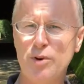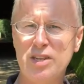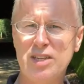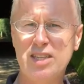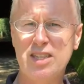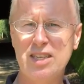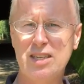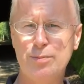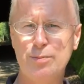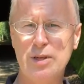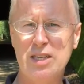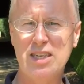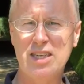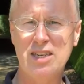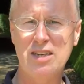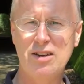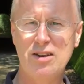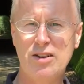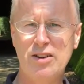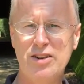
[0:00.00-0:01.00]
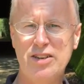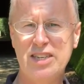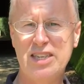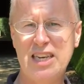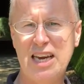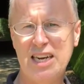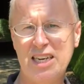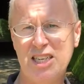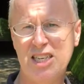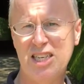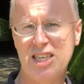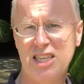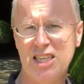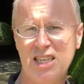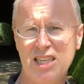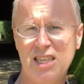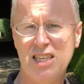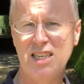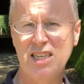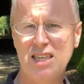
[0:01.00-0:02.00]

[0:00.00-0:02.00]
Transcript: was this particular section